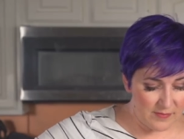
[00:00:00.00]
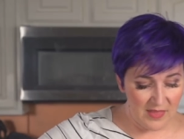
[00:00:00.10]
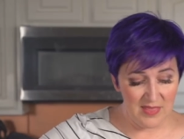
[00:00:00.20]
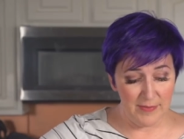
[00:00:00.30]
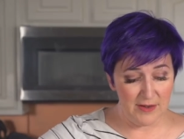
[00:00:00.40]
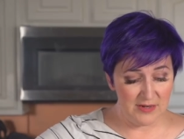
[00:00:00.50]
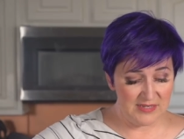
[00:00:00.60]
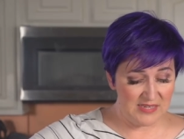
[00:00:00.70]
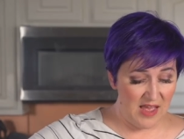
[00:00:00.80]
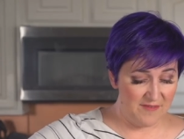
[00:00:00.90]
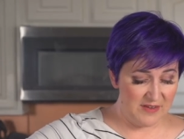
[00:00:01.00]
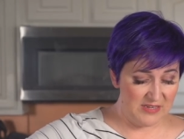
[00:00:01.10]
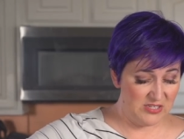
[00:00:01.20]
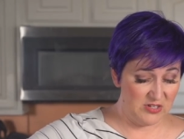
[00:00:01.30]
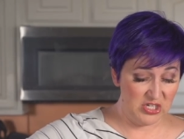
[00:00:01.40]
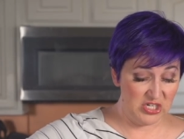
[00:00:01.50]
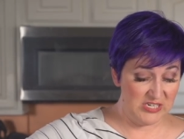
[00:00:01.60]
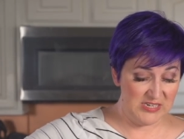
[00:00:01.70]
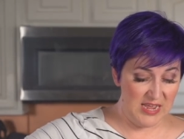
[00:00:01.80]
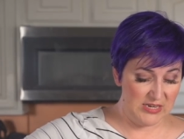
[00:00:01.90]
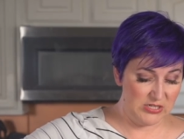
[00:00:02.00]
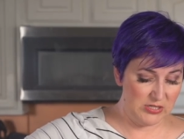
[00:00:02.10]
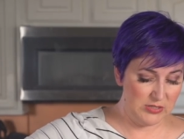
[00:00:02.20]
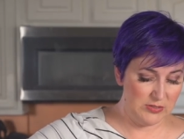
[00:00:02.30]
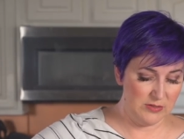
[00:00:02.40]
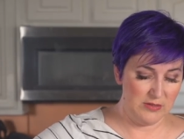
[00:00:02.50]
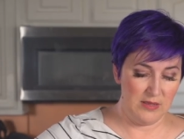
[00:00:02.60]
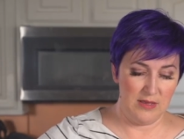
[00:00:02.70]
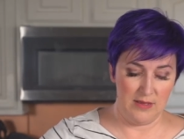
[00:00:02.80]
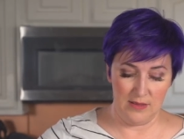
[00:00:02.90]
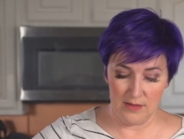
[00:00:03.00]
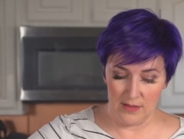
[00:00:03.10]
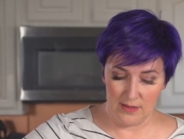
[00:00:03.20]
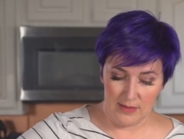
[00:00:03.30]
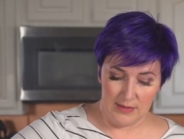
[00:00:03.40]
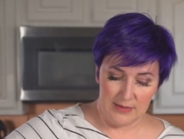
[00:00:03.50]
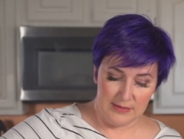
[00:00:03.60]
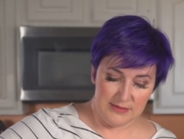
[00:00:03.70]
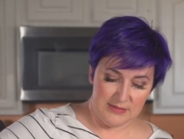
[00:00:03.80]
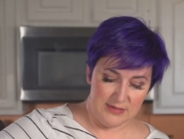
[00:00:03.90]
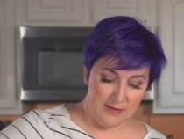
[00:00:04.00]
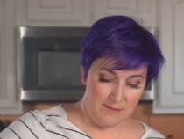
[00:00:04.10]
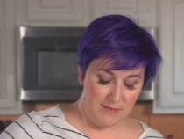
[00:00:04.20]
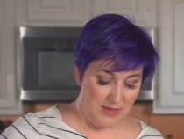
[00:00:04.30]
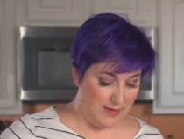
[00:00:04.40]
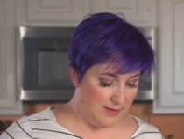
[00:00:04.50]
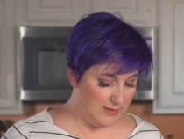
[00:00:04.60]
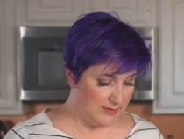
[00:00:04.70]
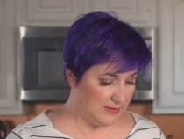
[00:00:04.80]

the butter is softened, so it shouldn't take too long to melt.